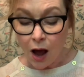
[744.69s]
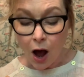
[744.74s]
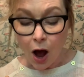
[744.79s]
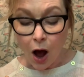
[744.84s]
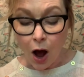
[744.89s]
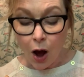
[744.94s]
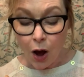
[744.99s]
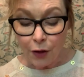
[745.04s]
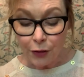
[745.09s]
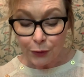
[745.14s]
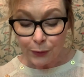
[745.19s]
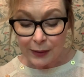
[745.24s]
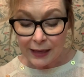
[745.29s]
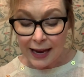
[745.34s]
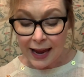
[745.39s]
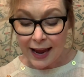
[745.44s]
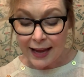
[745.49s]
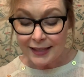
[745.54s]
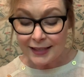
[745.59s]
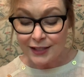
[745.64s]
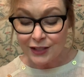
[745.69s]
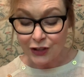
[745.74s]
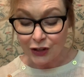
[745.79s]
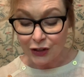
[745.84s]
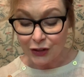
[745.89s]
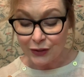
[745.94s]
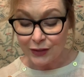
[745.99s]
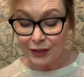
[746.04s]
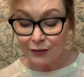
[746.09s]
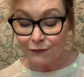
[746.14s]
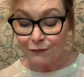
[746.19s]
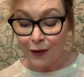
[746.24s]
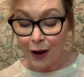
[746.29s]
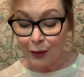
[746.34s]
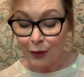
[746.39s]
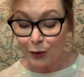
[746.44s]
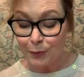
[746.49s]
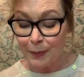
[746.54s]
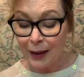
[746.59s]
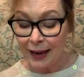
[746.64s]
All 3 heads turned and
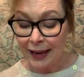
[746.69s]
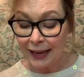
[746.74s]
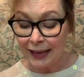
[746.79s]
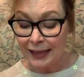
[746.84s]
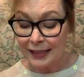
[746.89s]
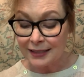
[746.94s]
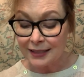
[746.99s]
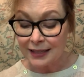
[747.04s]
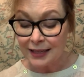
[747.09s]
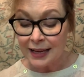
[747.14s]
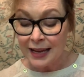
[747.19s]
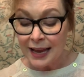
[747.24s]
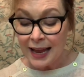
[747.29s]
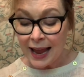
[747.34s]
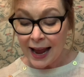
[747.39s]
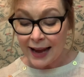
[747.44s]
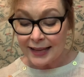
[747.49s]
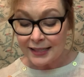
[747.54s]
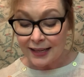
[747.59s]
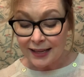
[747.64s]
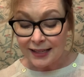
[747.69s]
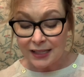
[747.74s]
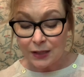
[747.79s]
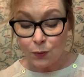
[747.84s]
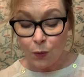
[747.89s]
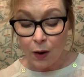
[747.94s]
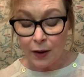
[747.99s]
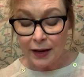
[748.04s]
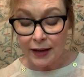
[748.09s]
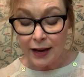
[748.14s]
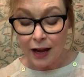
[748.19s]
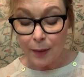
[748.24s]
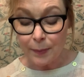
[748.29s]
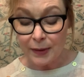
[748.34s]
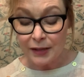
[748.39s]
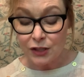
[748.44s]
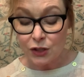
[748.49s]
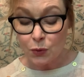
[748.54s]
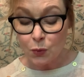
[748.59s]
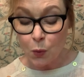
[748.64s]
followed my hand as I swung it up
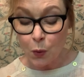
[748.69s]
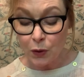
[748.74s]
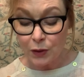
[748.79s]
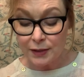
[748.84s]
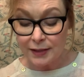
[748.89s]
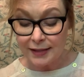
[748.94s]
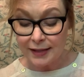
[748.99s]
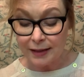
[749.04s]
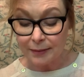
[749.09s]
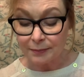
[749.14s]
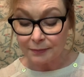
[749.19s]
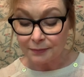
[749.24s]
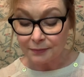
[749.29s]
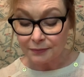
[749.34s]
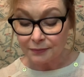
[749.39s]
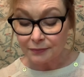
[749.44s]
and towards them.